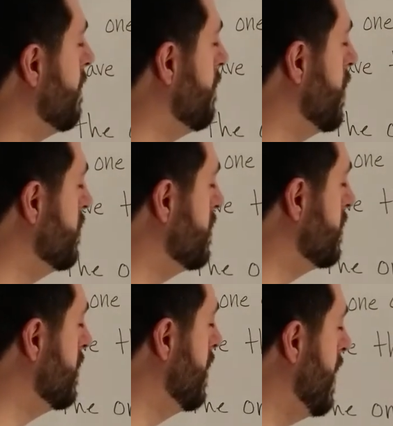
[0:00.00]
at
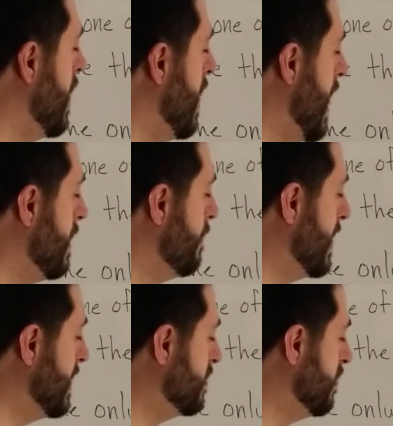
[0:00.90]
most n
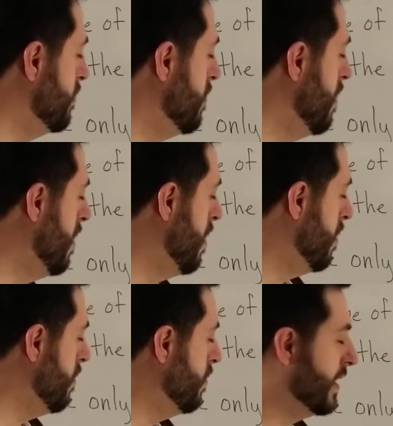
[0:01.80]
minus 2
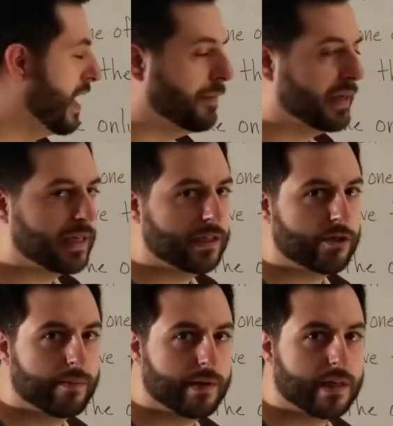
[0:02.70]
will not be
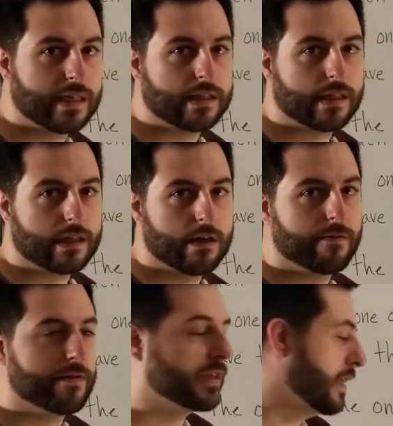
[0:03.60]
contributing to the
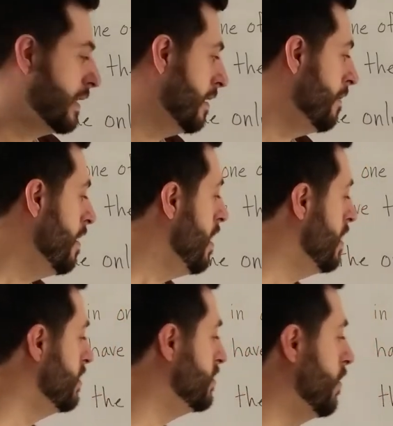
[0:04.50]
coefficient here,
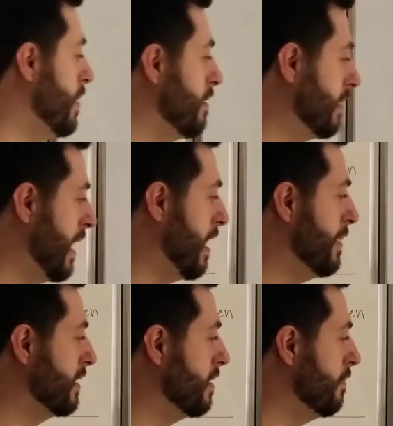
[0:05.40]
so we don't care
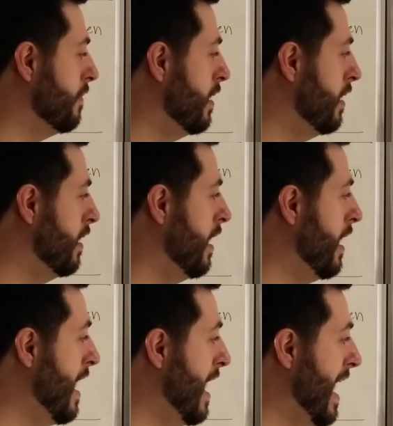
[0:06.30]
about them.
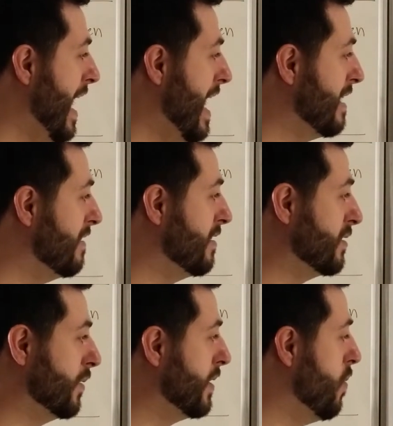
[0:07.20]
And
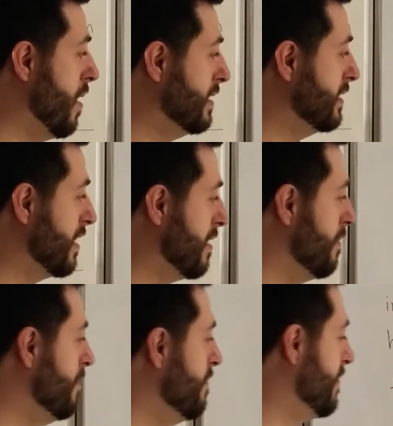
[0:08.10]
there's only one
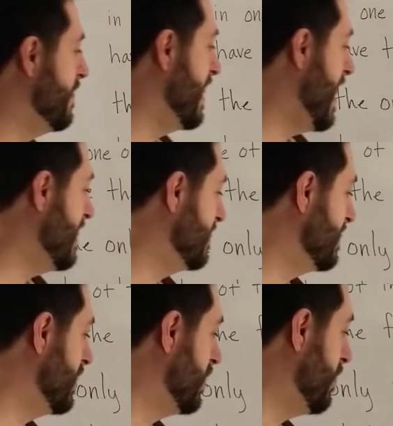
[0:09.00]
term that
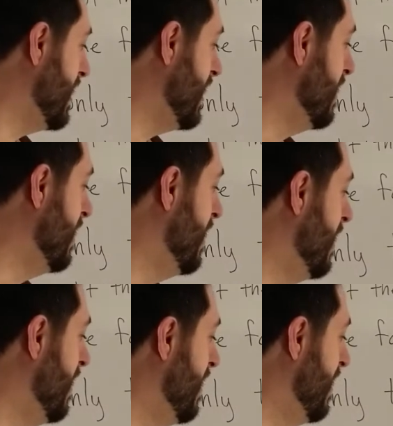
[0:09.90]
has degree
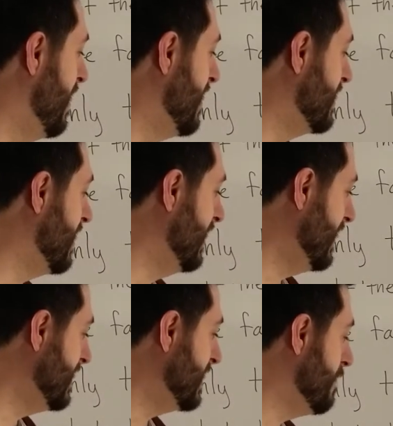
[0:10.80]
that's at
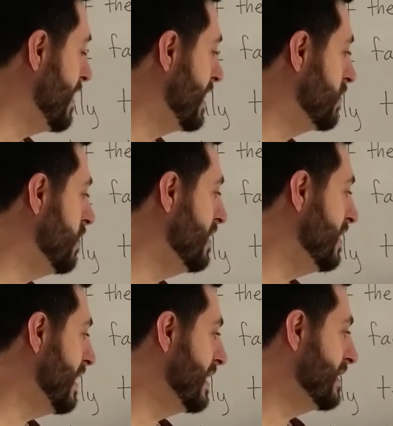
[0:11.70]
least n minus
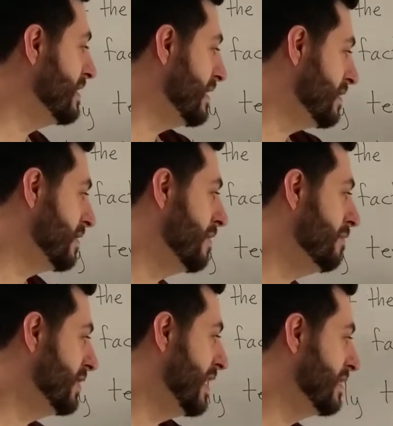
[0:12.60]
1, and it's this
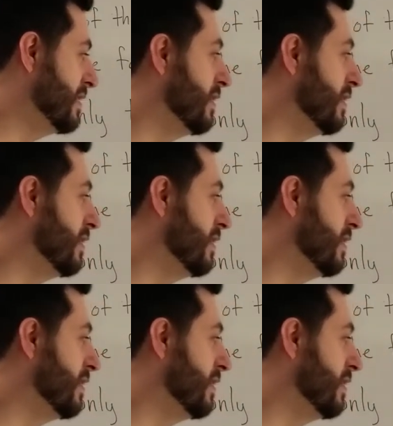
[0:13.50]
term, which has